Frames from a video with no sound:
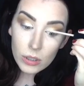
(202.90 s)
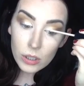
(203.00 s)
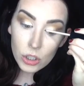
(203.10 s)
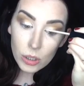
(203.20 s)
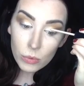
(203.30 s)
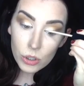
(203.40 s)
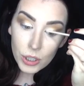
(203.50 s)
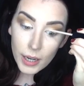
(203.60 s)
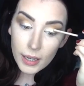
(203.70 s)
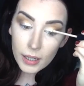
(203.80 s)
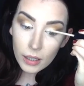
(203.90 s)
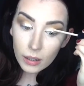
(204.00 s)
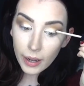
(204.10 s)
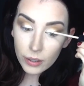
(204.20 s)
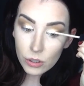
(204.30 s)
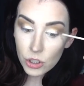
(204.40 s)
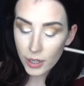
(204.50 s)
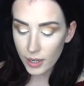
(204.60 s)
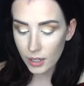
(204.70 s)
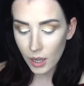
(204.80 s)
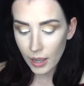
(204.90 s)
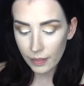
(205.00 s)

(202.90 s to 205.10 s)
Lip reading: in a shimmer shade and a lighter shade.